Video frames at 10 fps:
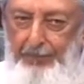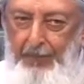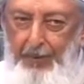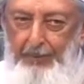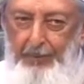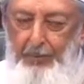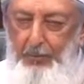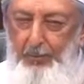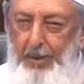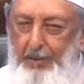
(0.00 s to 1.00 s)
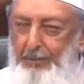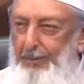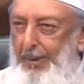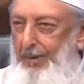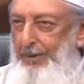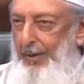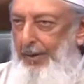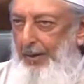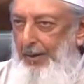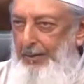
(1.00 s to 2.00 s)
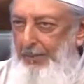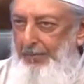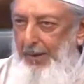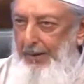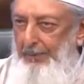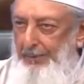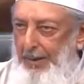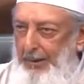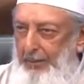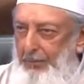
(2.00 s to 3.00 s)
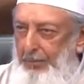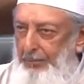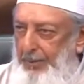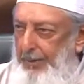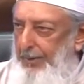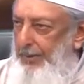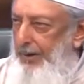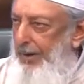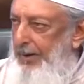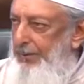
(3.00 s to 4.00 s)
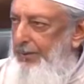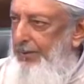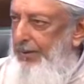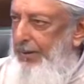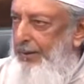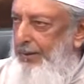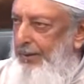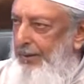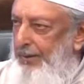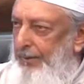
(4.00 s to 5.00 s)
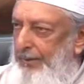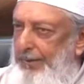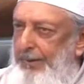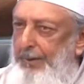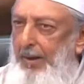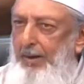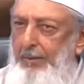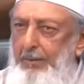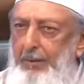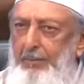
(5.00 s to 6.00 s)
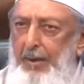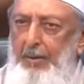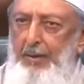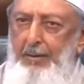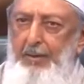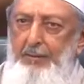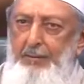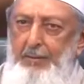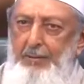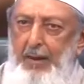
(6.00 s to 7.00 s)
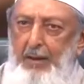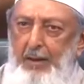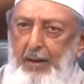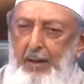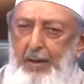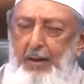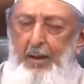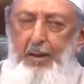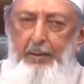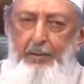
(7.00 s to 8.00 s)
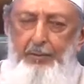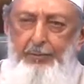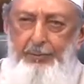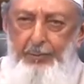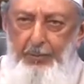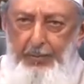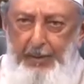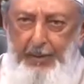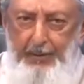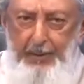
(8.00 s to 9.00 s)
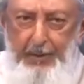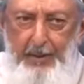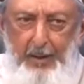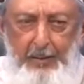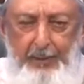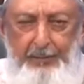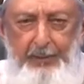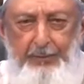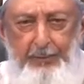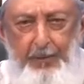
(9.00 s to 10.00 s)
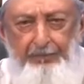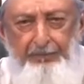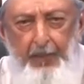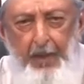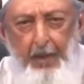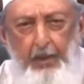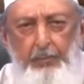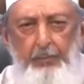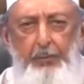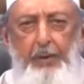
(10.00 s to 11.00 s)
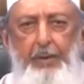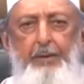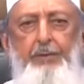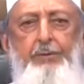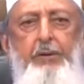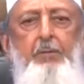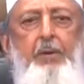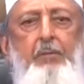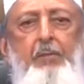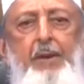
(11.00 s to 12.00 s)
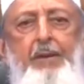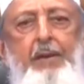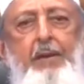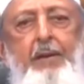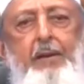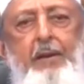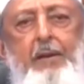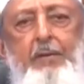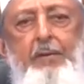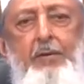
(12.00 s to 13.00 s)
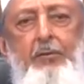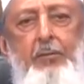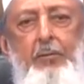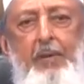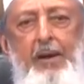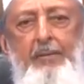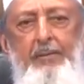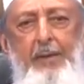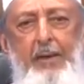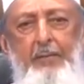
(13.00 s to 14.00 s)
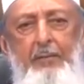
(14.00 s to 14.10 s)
is in no man's land, and the Pakistani rupee and the Algerian dinar and the Bangladeshi taka and the Serbian dinar, etc. So the German money is in no man's land,